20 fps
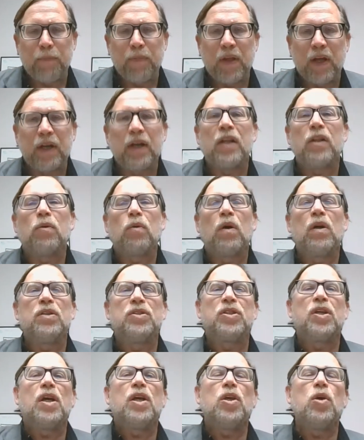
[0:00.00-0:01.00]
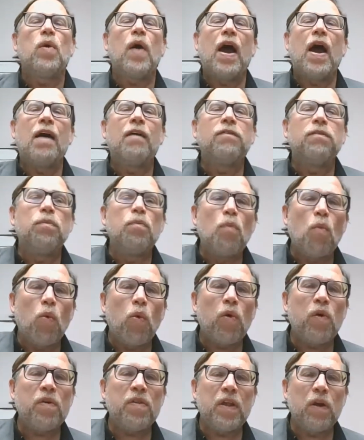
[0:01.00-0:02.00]
In other words, you have
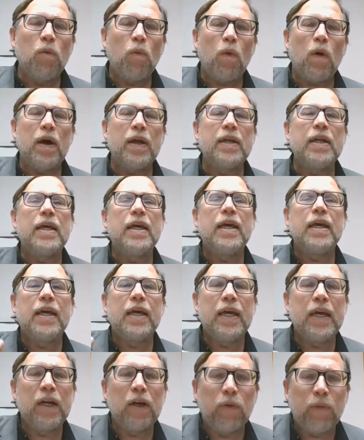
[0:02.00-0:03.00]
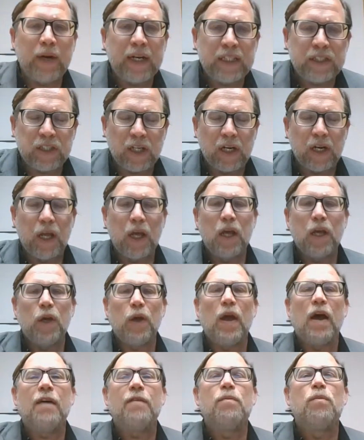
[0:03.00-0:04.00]
more than one iteration. You
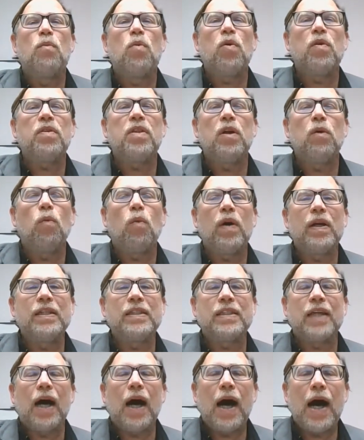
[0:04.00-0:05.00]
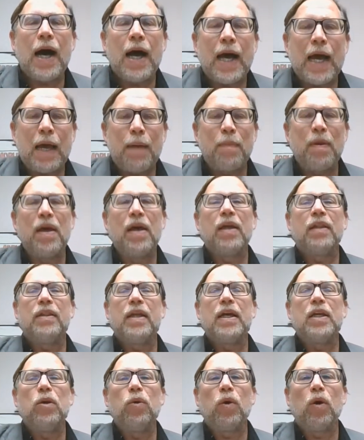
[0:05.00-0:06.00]
have more than one time
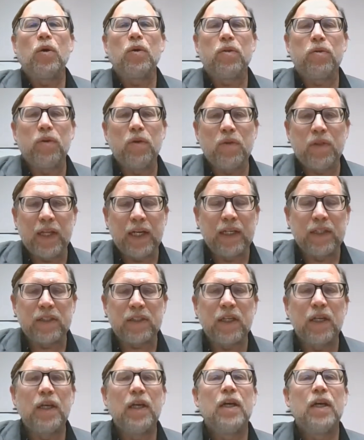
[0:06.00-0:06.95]
that you go through things.